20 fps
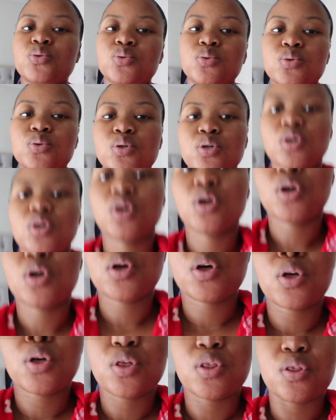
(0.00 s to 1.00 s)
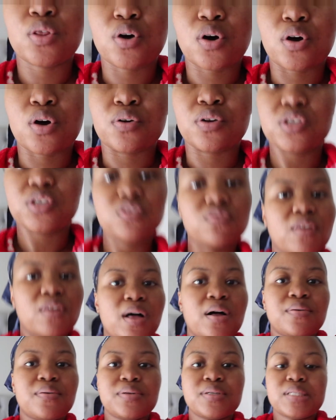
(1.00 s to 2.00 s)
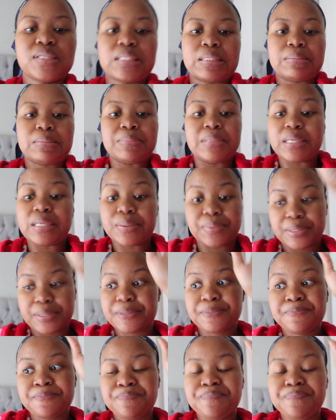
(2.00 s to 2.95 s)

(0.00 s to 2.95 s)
to the orange flowers, but anyway,